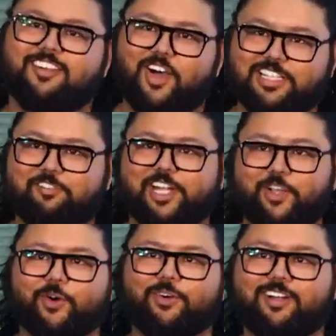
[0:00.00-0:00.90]
or the
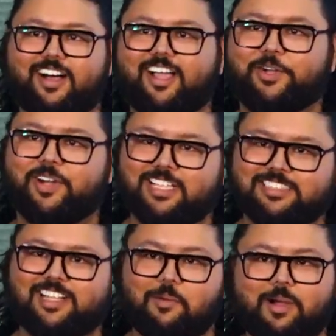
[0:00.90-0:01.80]
video,
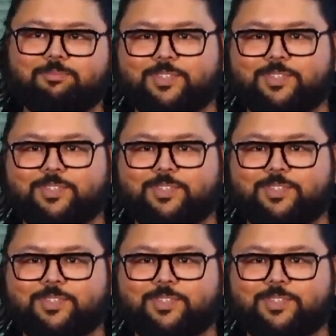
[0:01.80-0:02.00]
doesn't come up.